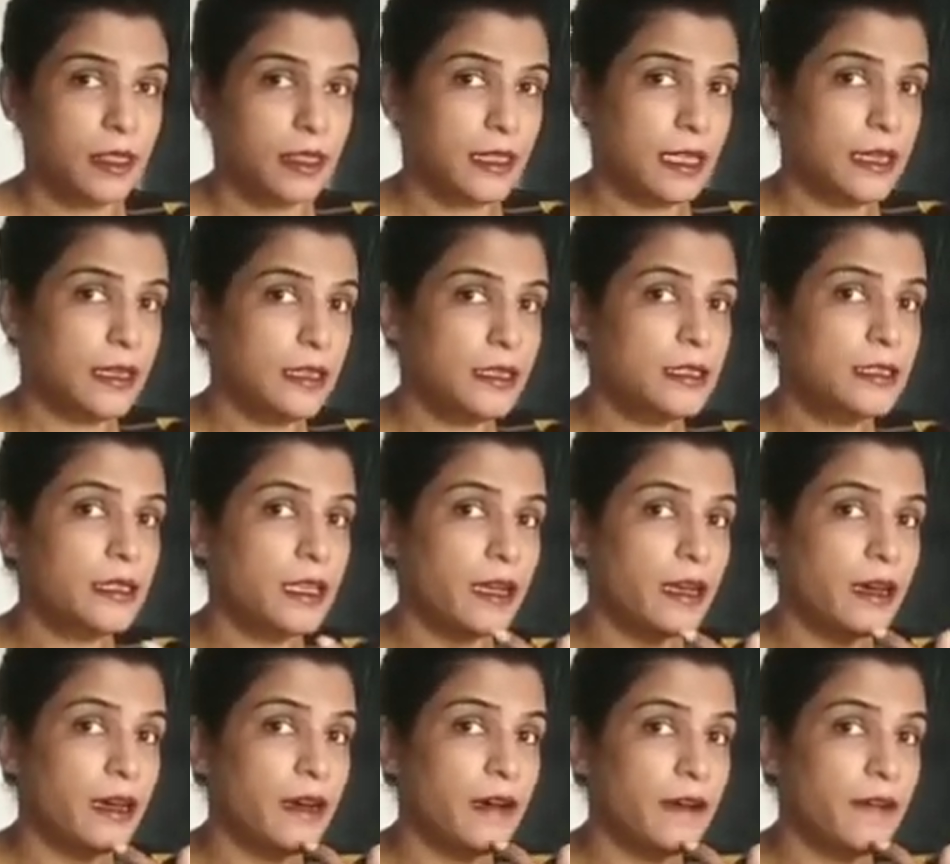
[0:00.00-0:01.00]
There is
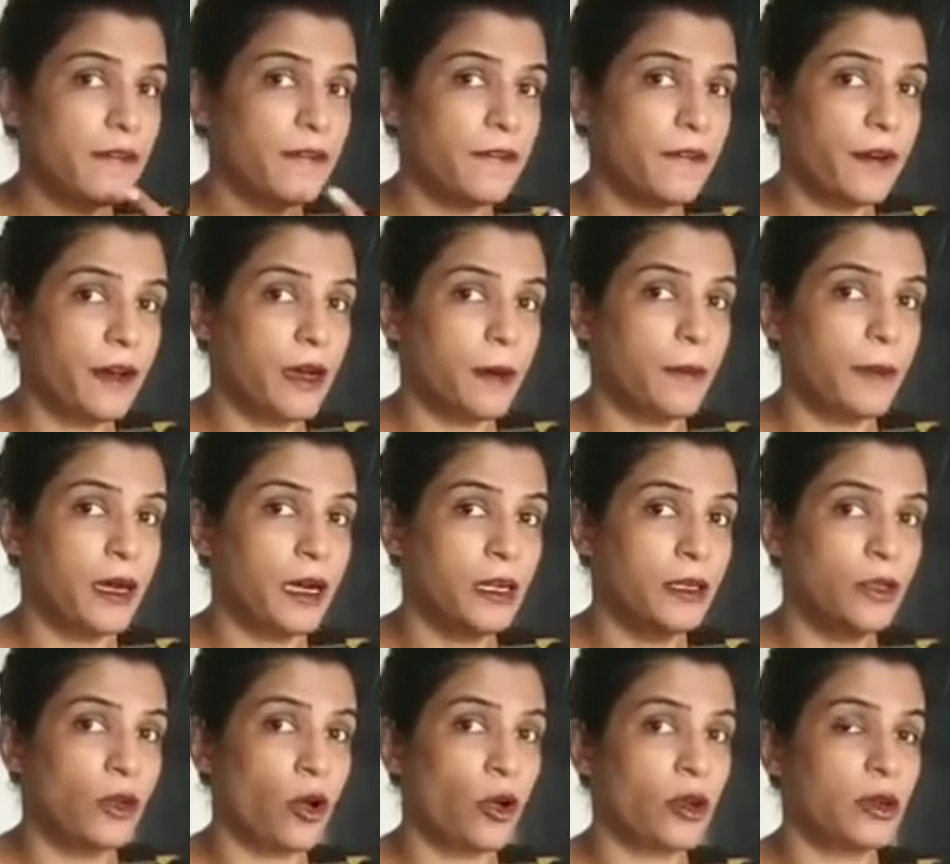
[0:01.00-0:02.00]
a verb, a
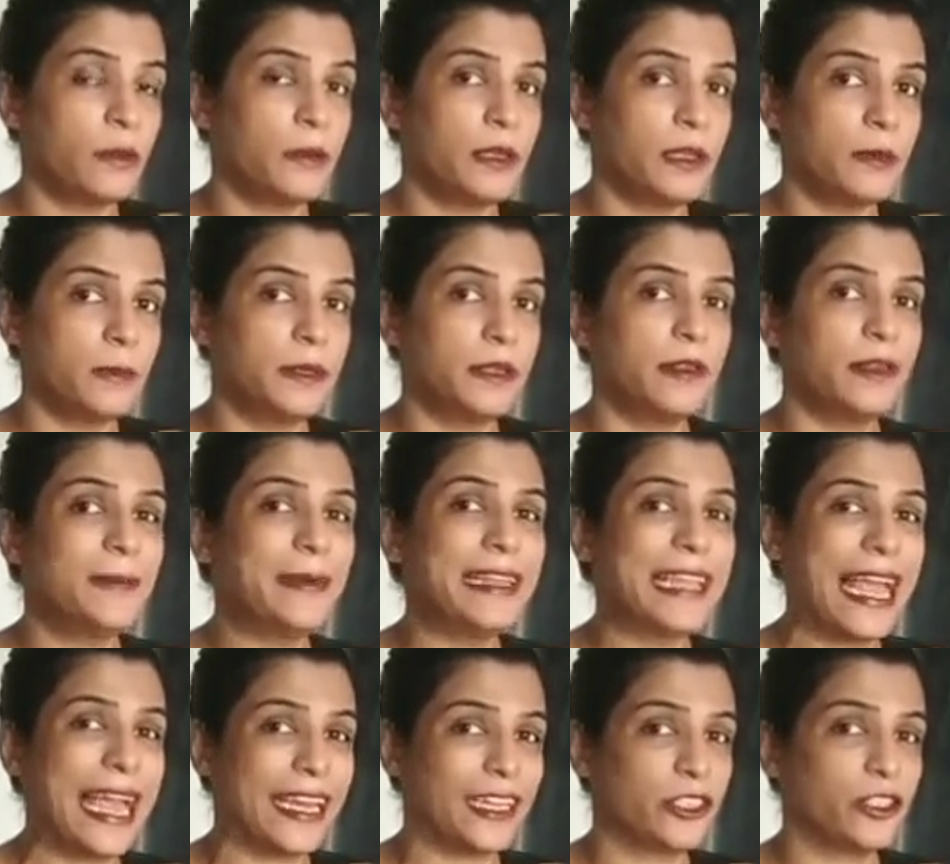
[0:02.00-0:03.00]
normal verb, an
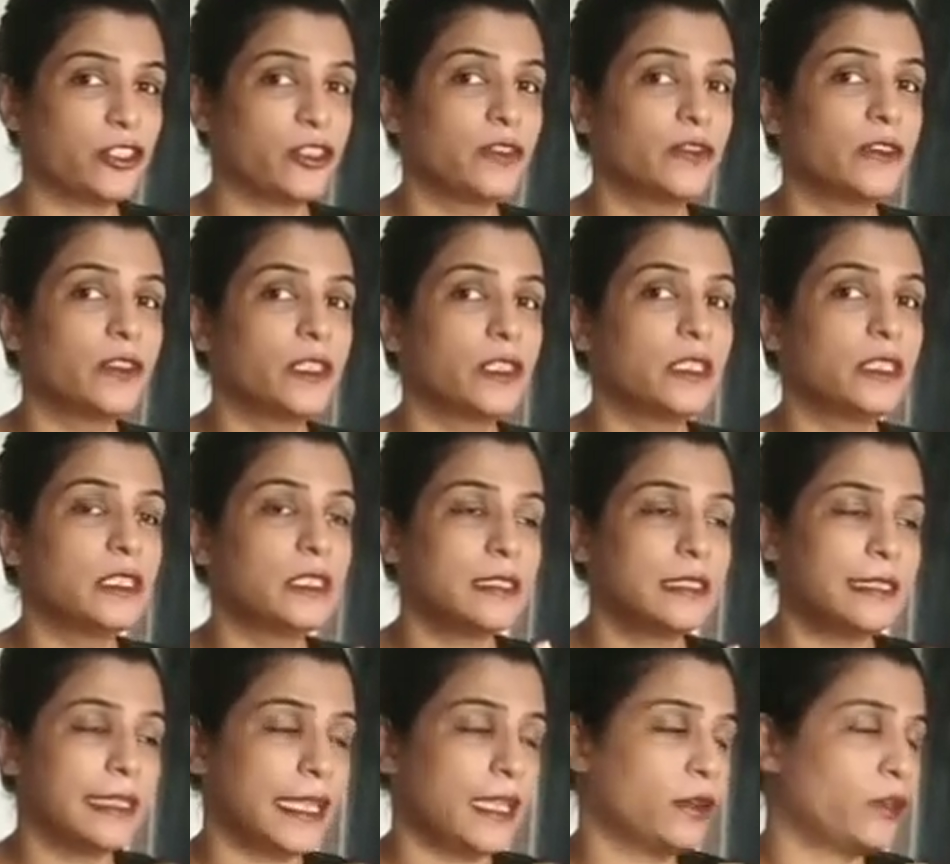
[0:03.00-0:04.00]
action word
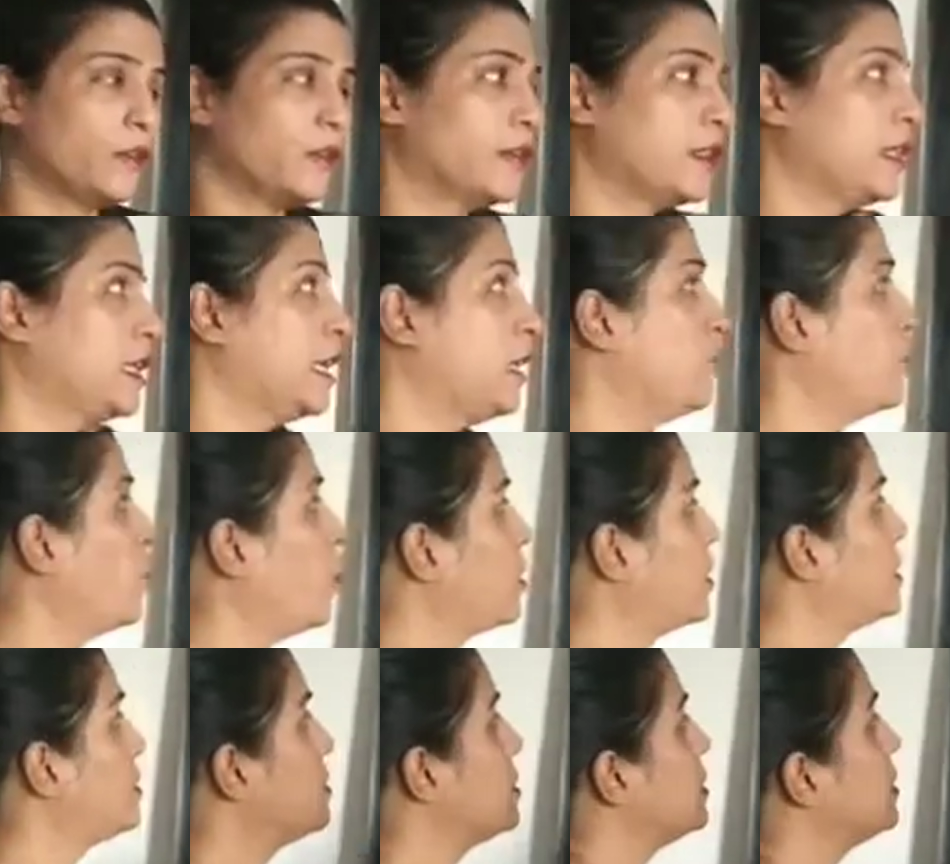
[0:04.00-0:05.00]
is there. And what
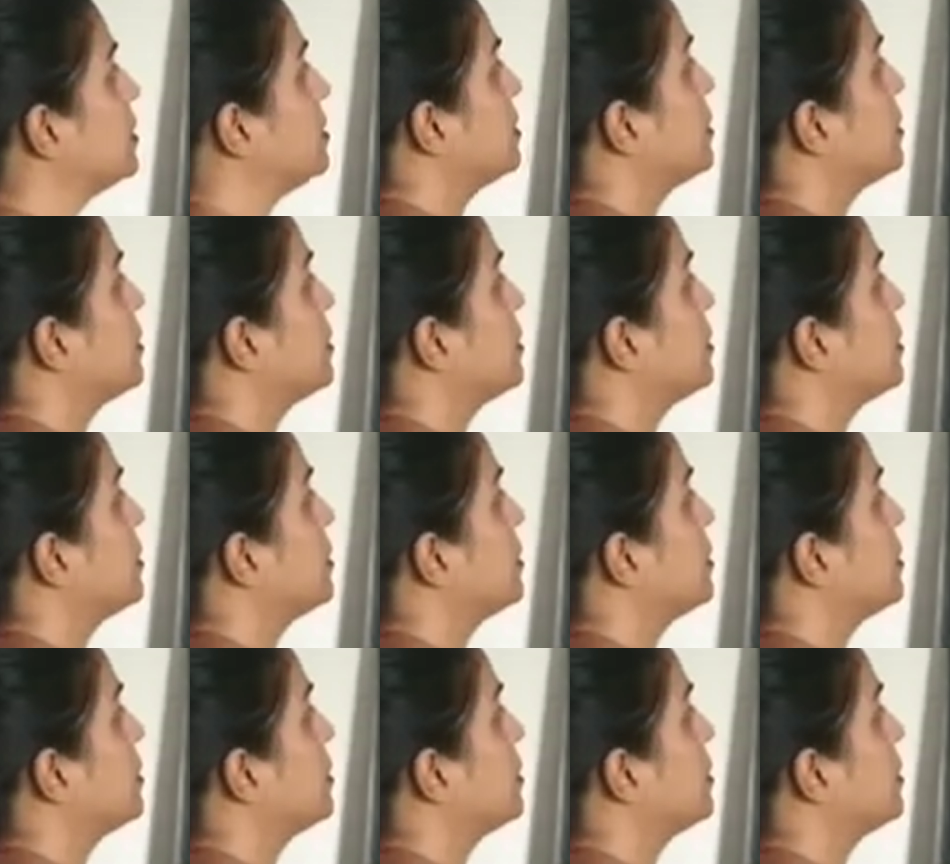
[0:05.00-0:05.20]
is it?